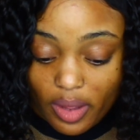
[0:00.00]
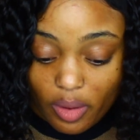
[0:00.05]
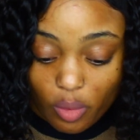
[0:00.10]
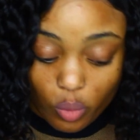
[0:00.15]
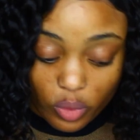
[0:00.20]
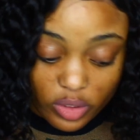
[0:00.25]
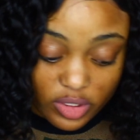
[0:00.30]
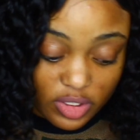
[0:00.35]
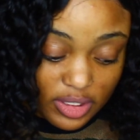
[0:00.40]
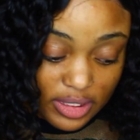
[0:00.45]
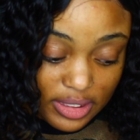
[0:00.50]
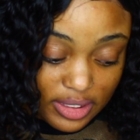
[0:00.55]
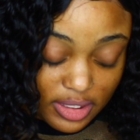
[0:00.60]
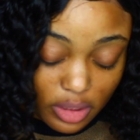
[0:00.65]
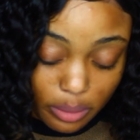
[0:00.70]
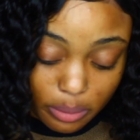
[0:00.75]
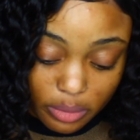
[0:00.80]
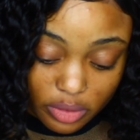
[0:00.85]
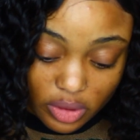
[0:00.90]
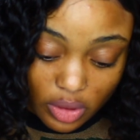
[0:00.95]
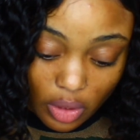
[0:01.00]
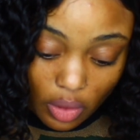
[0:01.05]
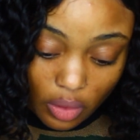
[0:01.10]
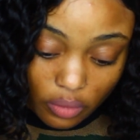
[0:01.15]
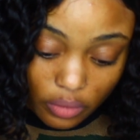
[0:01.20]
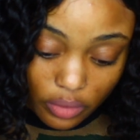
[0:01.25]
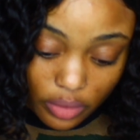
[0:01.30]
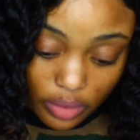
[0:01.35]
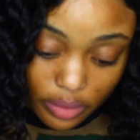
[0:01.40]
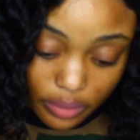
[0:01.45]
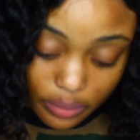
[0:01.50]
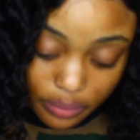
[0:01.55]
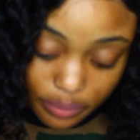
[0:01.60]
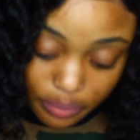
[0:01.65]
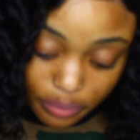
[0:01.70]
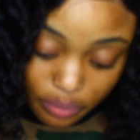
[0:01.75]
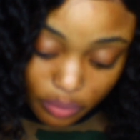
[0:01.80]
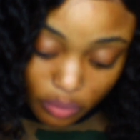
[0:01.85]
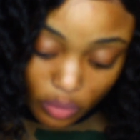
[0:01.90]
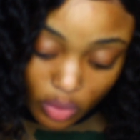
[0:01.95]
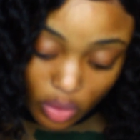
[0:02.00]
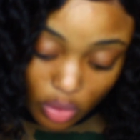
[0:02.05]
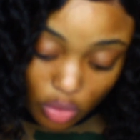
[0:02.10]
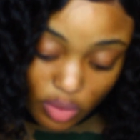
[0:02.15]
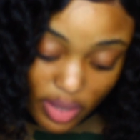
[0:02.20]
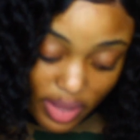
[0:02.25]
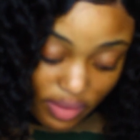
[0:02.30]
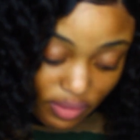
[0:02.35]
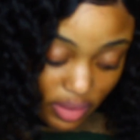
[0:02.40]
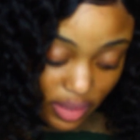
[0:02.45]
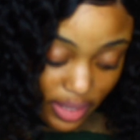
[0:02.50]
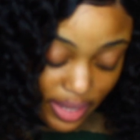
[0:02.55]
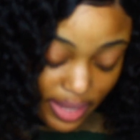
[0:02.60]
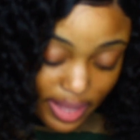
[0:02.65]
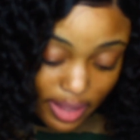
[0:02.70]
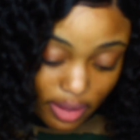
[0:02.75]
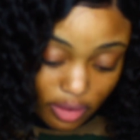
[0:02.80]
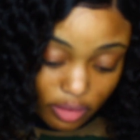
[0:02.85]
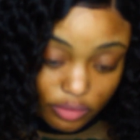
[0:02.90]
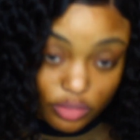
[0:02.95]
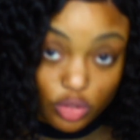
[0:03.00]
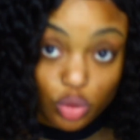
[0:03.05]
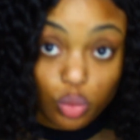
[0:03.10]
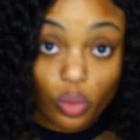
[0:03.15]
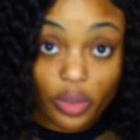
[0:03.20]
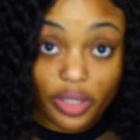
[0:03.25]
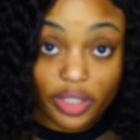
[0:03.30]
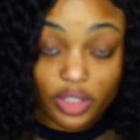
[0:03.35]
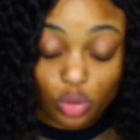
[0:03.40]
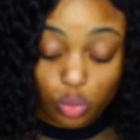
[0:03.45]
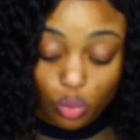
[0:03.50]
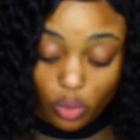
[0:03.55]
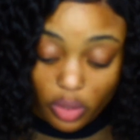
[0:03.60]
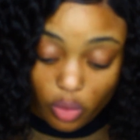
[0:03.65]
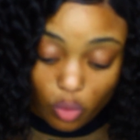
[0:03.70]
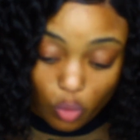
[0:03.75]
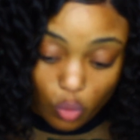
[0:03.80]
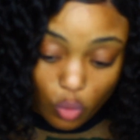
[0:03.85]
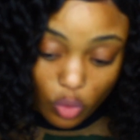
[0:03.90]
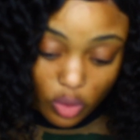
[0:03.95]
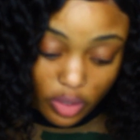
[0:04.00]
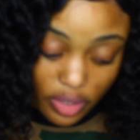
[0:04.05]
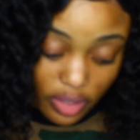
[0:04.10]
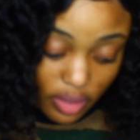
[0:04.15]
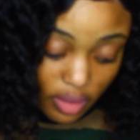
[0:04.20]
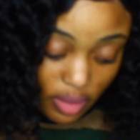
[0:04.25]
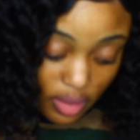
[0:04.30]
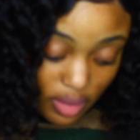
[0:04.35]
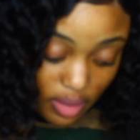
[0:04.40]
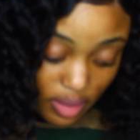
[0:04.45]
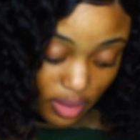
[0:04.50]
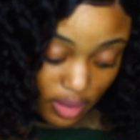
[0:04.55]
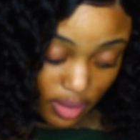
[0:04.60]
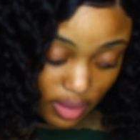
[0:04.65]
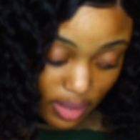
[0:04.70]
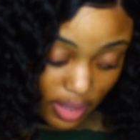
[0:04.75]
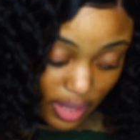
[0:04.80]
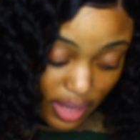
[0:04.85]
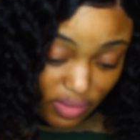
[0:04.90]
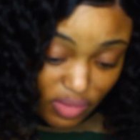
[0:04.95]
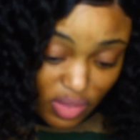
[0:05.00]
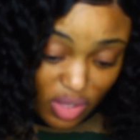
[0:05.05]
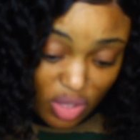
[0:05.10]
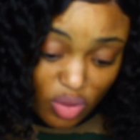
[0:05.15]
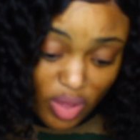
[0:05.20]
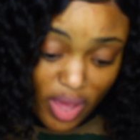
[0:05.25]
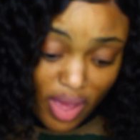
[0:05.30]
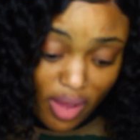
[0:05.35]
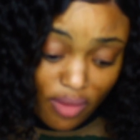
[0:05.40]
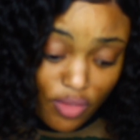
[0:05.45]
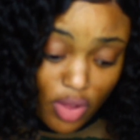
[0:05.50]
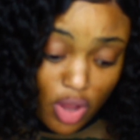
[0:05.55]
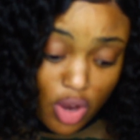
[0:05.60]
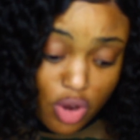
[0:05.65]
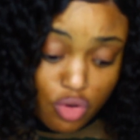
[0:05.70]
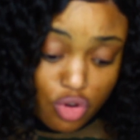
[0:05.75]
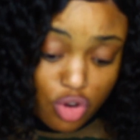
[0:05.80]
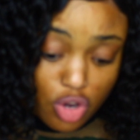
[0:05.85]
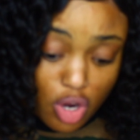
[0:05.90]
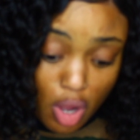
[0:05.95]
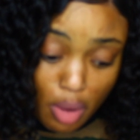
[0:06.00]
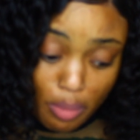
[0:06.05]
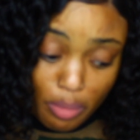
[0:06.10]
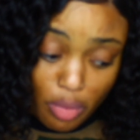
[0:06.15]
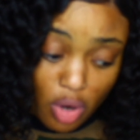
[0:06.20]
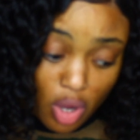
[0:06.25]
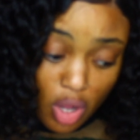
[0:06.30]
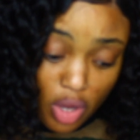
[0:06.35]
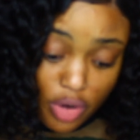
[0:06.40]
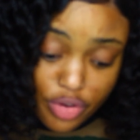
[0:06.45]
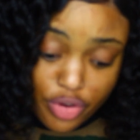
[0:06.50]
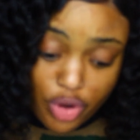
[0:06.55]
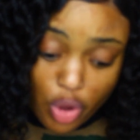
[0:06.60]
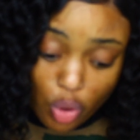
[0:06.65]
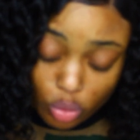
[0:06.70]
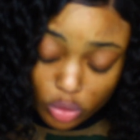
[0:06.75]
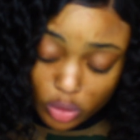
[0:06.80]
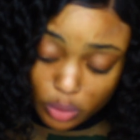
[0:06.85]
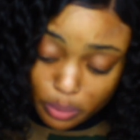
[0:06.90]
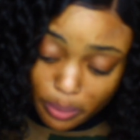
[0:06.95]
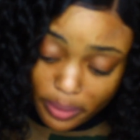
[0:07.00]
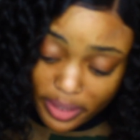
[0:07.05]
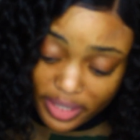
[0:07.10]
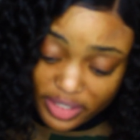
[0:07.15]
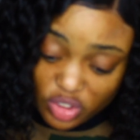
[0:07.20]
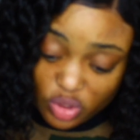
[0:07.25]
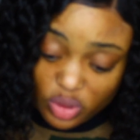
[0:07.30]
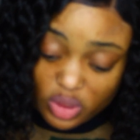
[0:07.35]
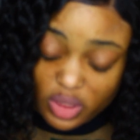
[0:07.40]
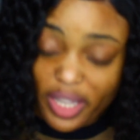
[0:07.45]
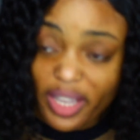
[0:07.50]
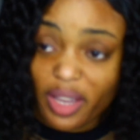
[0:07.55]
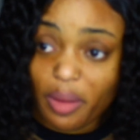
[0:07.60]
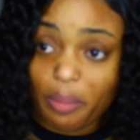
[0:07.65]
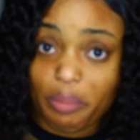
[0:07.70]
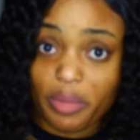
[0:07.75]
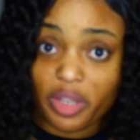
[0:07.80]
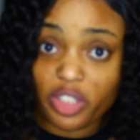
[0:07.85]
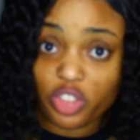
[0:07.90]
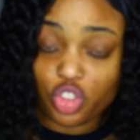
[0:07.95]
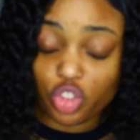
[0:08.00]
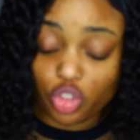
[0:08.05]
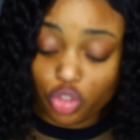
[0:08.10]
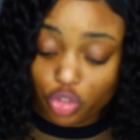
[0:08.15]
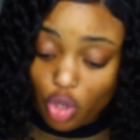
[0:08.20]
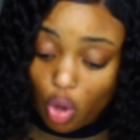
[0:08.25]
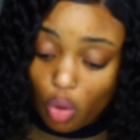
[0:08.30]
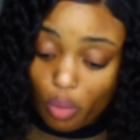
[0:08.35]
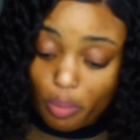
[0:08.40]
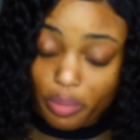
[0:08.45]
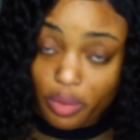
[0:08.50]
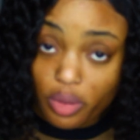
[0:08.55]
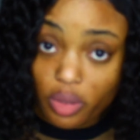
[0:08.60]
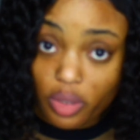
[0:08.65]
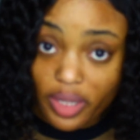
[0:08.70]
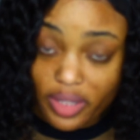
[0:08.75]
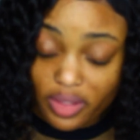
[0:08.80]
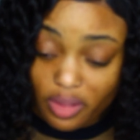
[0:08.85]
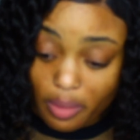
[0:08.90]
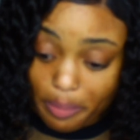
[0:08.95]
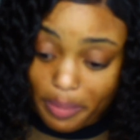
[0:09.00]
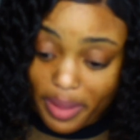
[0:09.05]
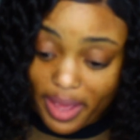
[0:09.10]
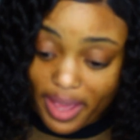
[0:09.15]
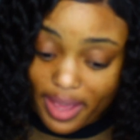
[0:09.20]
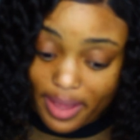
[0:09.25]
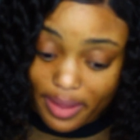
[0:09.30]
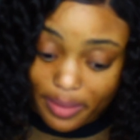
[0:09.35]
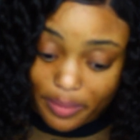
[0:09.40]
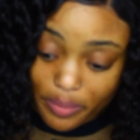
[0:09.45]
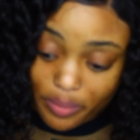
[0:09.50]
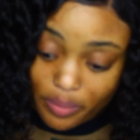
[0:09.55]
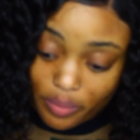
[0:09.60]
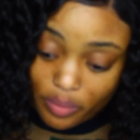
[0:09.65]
once December's over, you have a layout of 2021, and then you have a number of notes page. So it's like a miniature notebook at the back.